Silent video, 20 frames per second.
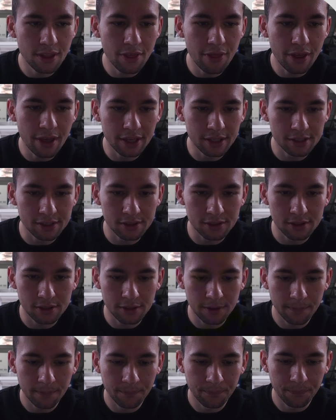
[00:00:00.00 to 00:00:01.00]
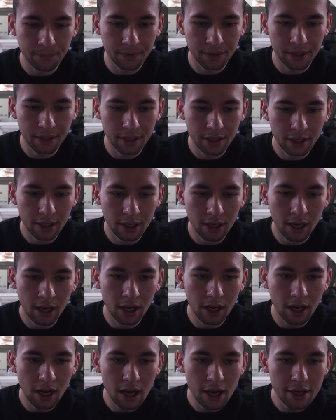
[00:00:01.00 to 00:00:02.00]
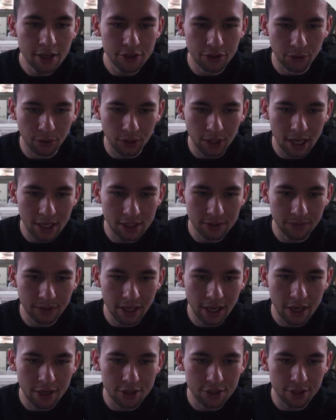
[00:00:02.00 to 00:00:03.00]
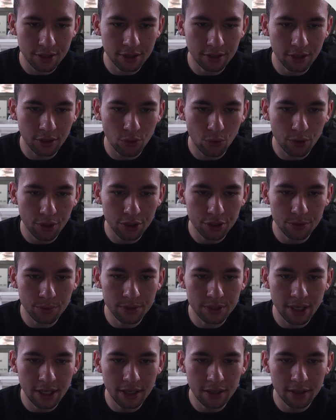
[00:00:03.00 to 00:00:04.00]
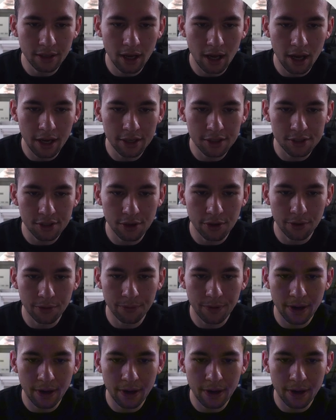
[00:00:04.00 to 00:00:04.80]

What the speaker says: this ISO classification according to DIN ISO